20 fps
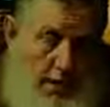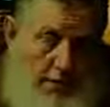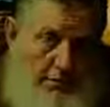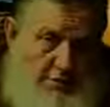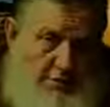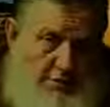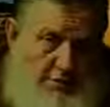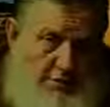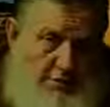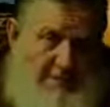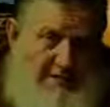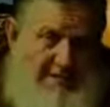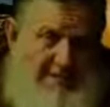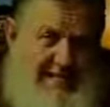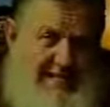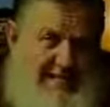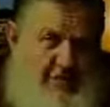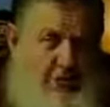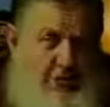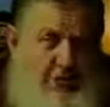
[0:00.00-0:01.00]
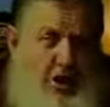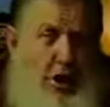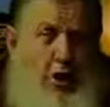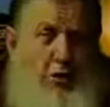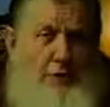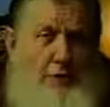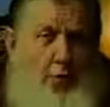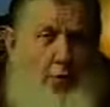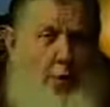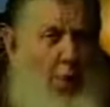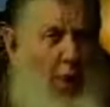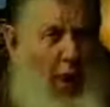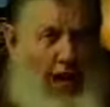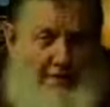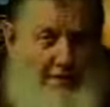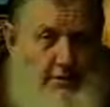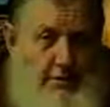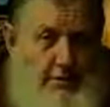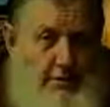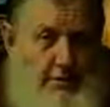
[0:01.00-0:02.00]
It's a translation of
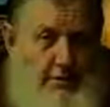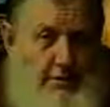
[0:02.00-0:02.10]
what?